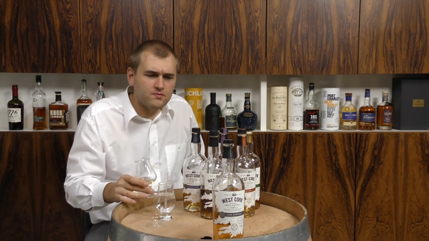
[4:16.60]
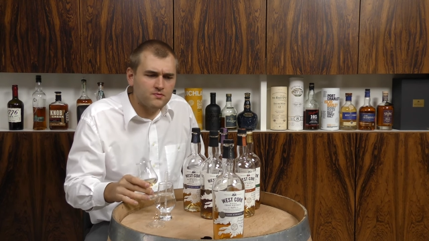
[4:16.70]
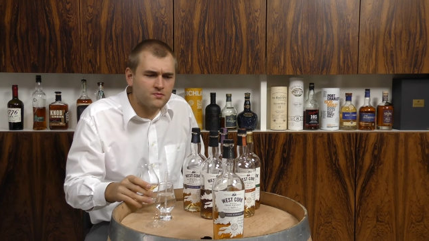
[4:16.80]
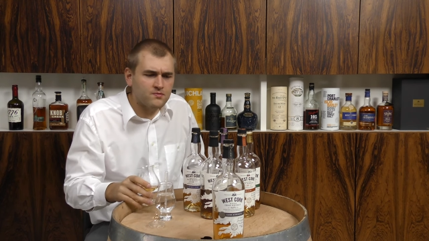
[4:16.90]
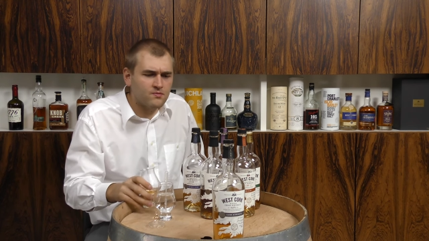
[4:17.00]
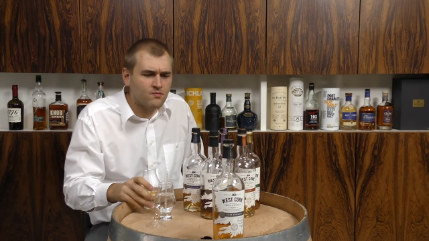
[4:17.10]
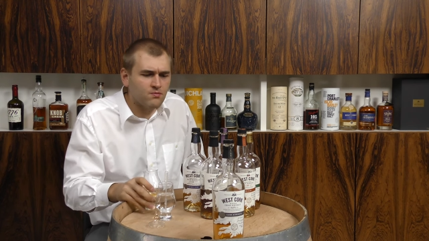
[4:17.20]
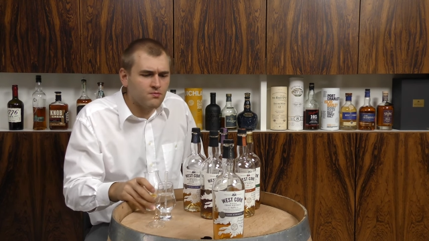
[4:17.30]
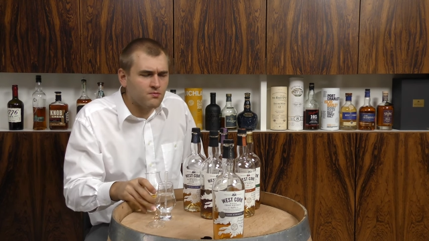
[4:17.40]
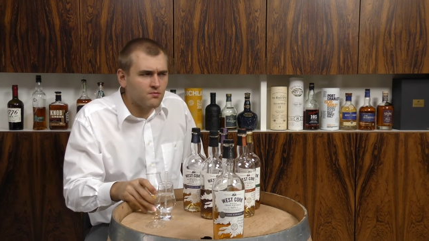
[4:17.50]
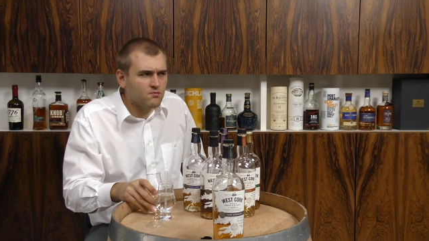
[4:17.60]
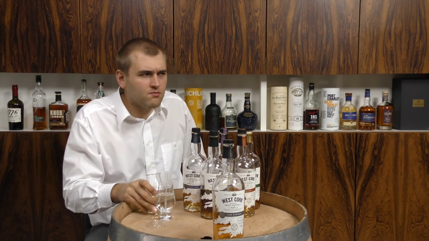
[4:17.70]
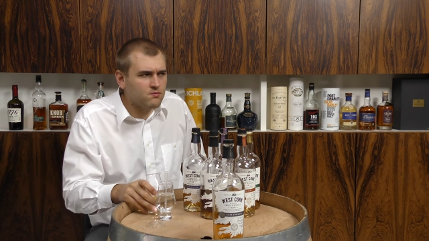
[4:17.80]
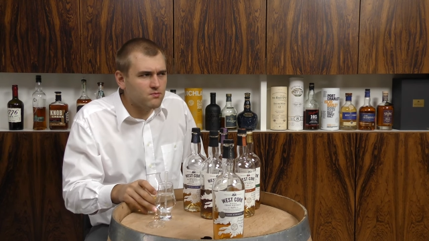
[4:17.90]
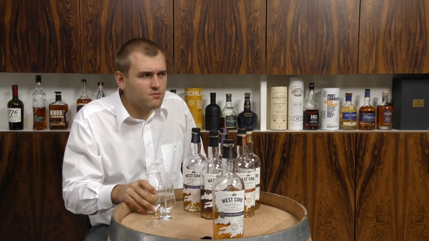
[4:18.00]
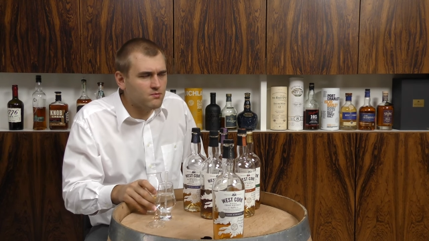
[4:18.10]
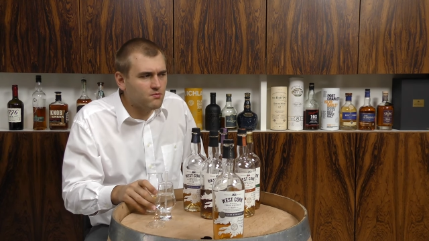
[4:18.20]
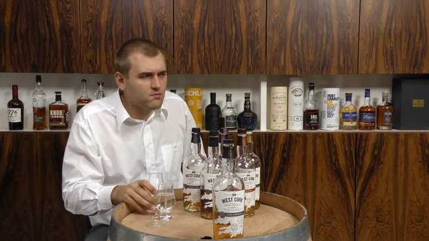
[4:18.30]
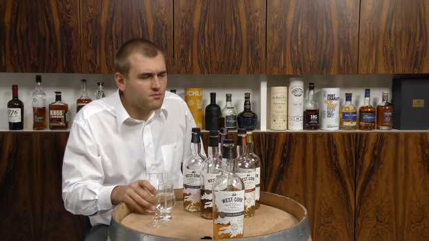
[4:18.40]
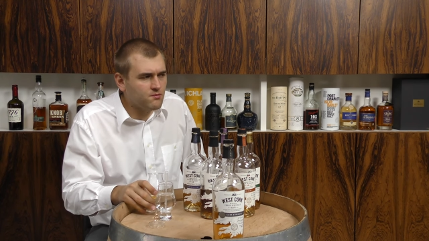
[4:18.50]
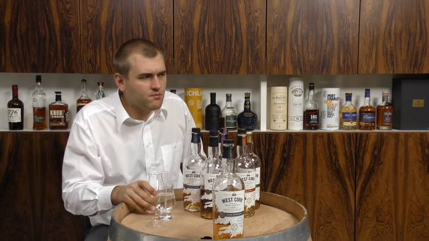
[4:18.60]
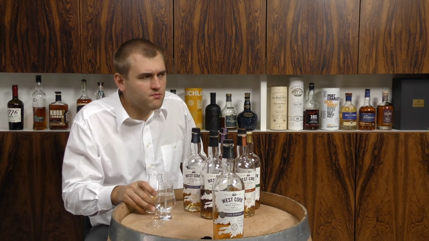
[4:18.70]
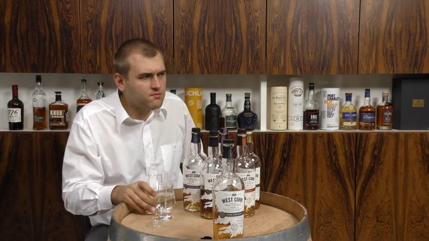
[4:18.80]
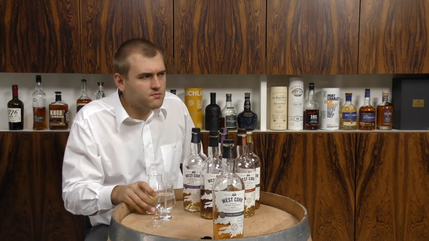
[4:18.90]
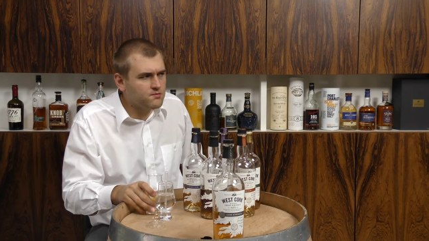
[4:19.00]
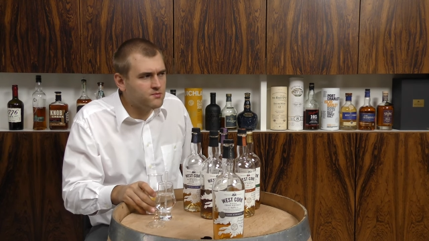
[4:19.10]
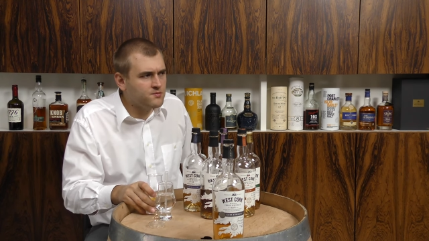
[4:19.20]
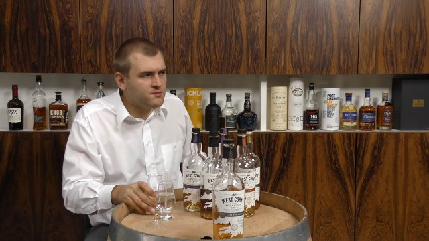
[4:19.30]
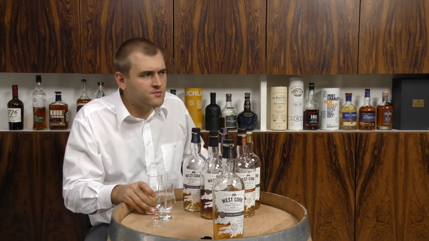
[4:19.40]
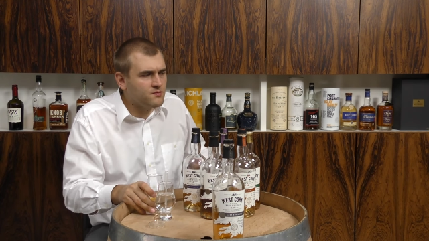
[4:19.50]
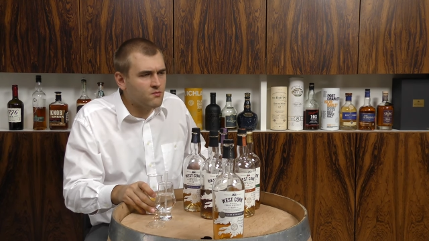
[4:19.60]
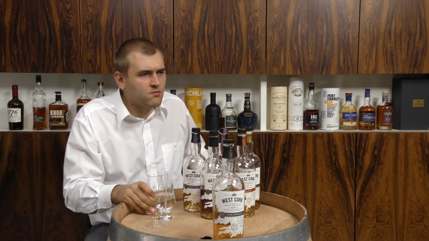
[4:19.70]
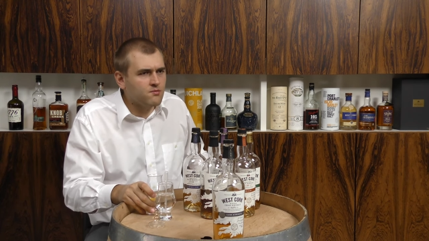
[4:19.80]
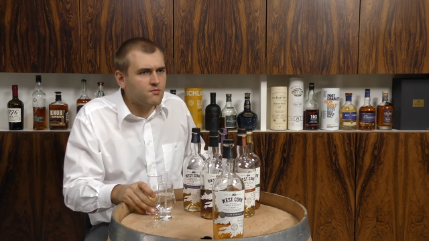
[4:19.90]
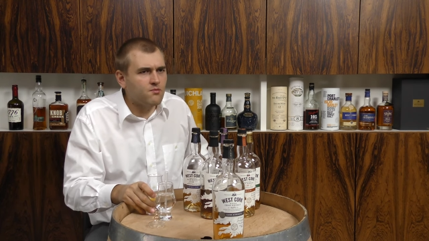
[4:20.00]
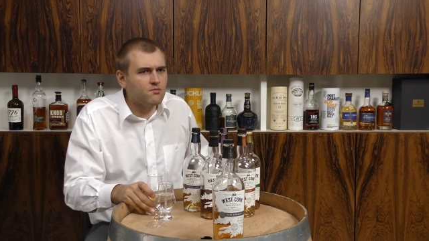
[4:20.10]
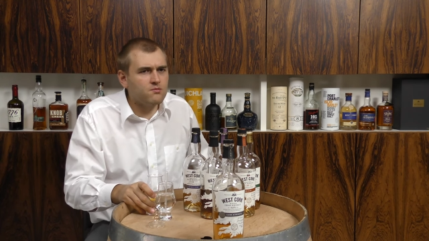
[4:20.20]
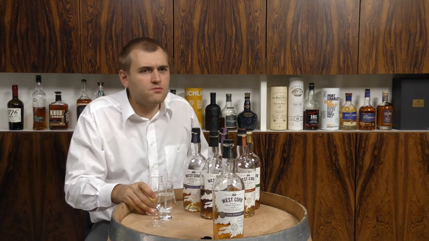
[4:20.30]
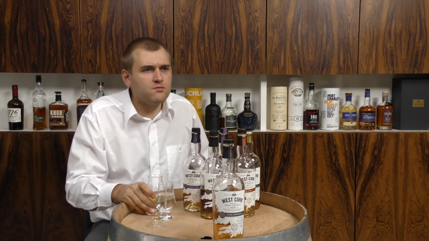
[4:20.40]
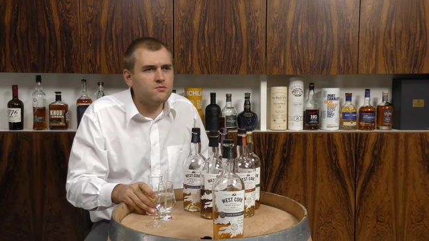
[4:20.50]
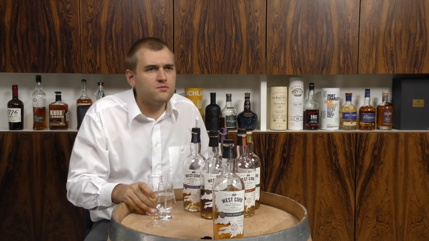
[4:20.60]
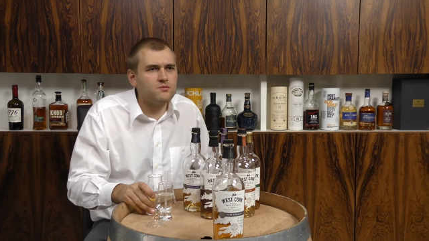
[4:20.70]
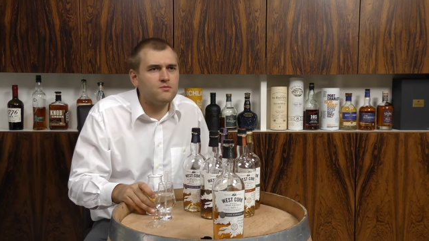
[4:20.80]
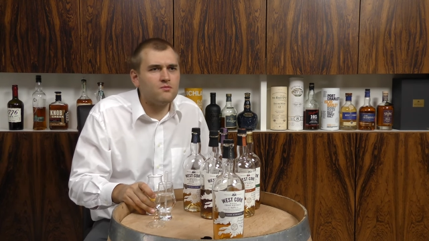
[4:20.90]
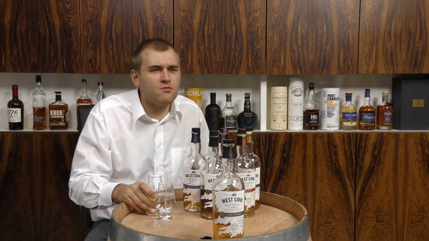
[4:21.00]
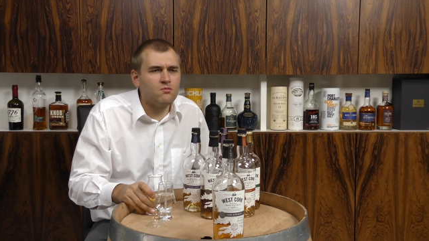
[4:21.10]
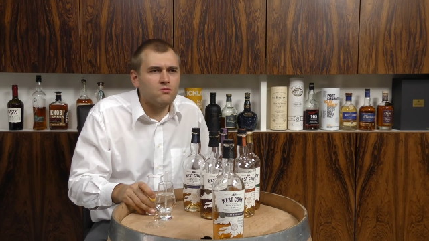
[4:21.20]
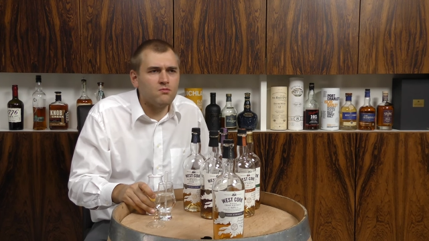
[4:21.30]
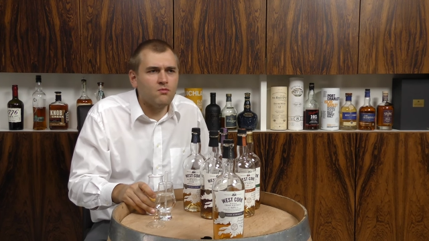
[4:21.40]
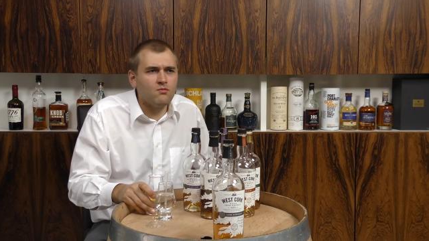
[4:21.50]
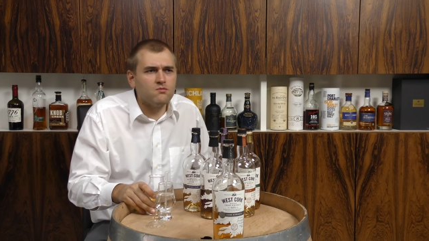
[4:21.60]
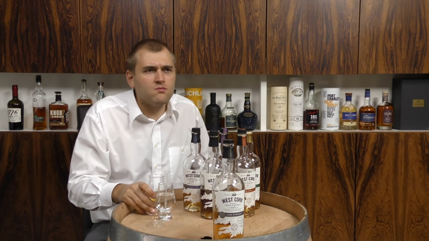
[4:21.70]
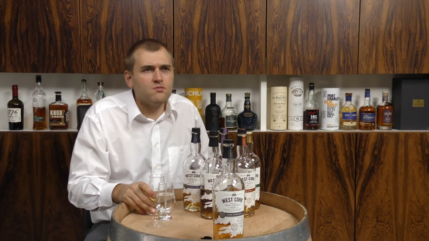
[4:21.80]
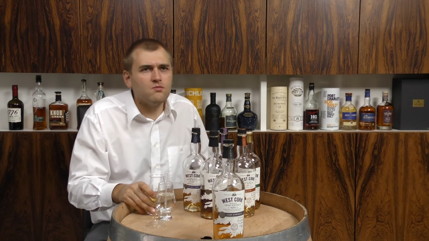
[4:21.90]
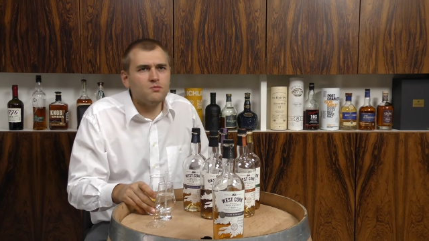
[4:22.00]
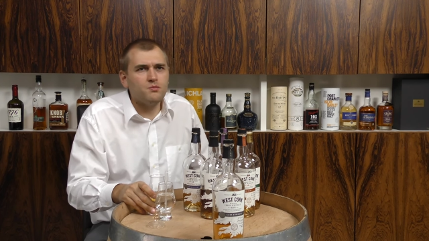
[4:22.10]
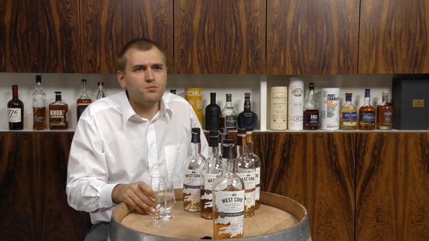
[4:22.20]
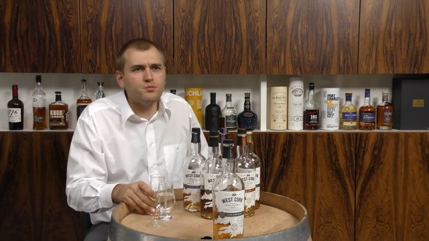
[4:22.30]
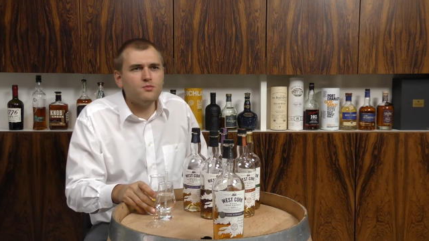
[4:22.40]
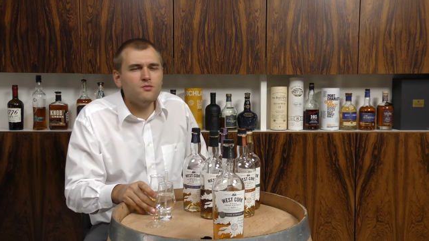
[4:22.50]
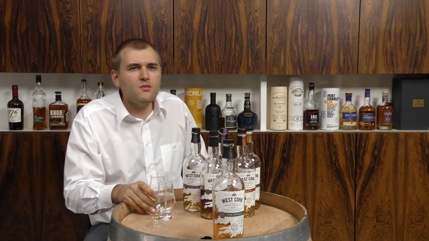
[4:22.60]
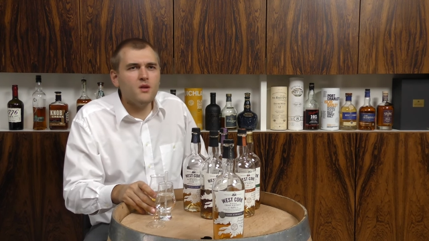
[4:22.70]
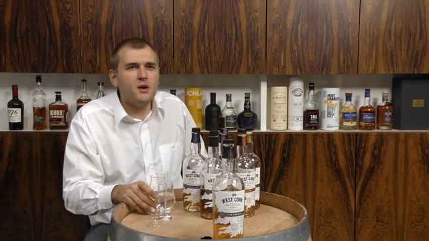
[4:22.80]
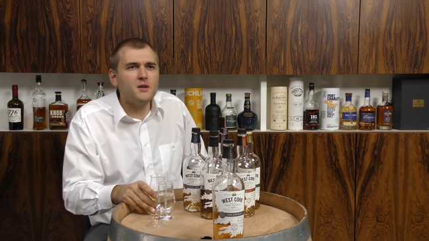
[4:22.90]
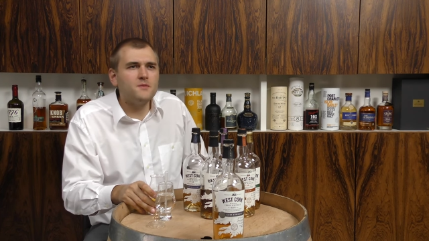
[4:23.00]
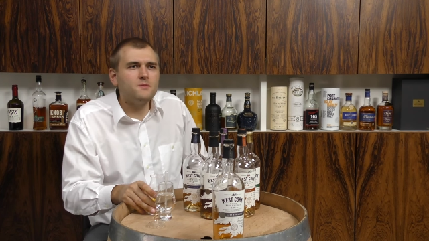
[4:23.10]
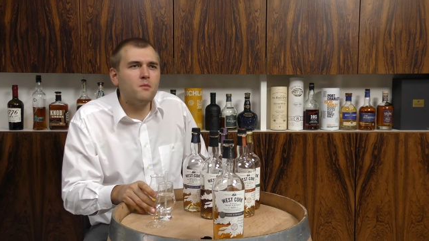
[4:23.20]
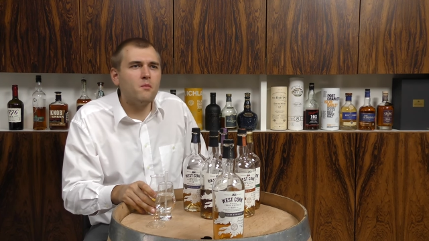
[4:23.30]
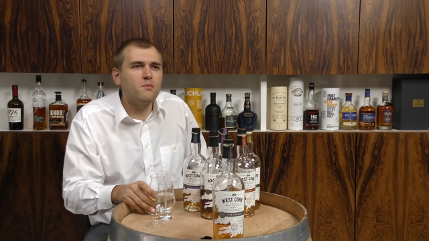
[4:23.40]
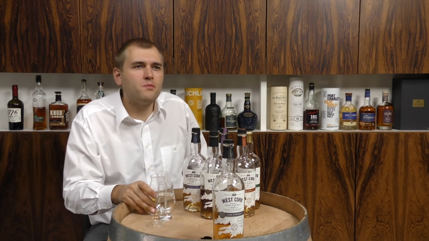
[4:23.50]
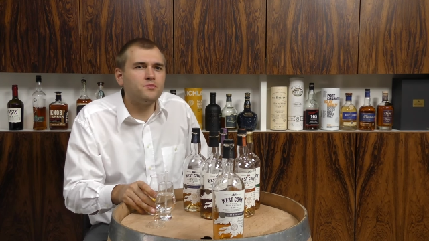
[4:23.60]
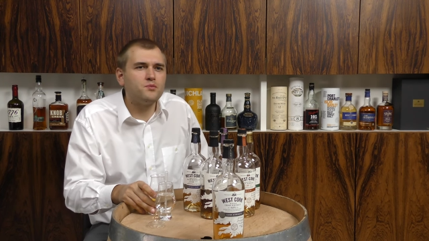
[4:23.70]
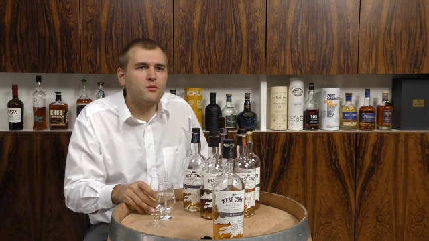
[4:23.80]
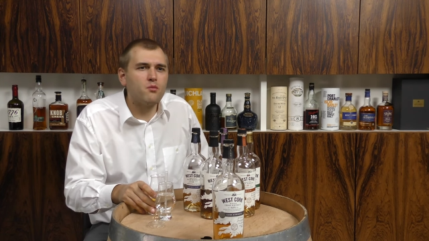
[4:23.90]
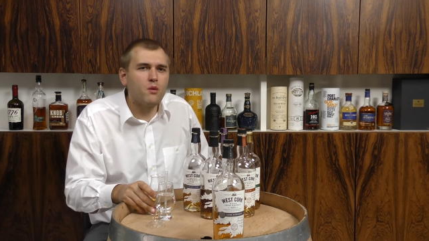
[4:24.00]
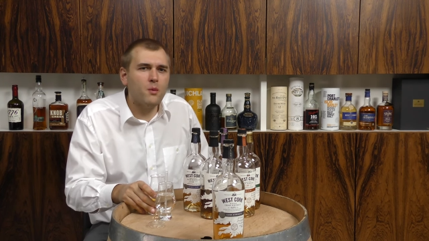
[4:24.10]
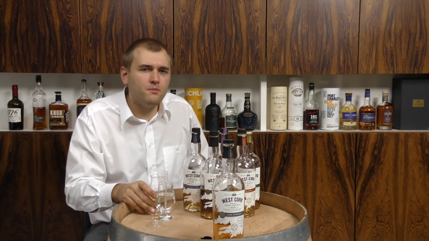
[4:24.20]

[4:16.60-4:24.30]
No one is speaking in this clip.